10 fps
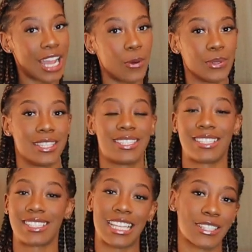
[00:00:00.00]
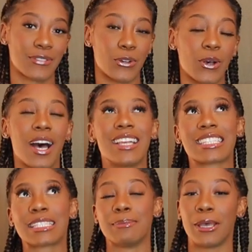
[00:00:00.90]
out with a successful
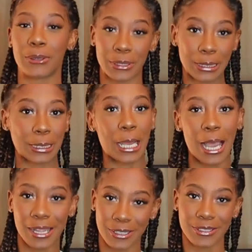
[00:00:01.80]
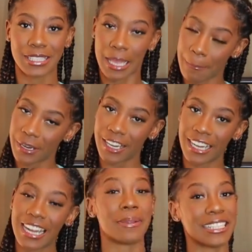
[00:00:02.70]
smell good hot girl
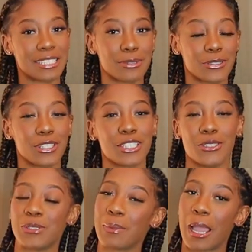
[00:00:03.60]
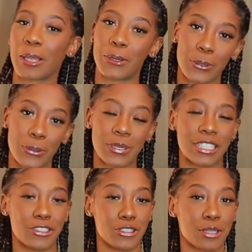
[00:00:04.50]
summer please be sure to use my code
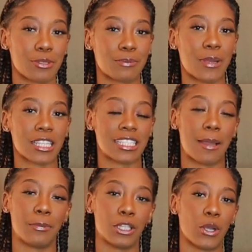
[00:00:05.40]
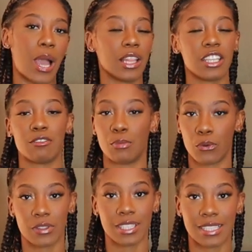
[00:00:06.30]
in the description box down below i'll leave
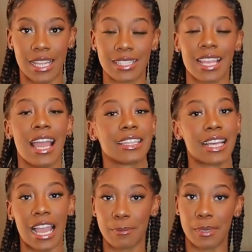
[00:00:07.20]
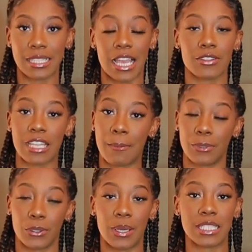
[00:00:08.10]
both of the scents that i picked out down
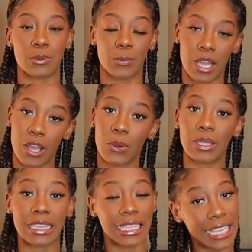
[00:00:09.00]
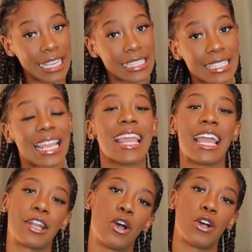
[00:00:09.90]
below as well linked
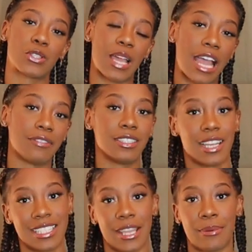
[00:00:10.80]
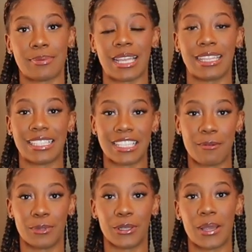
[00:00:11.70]
and i'll also have the dossier website link
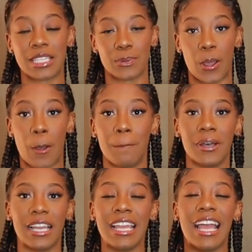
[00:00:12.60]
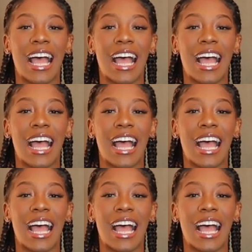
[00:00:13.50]
down below as well but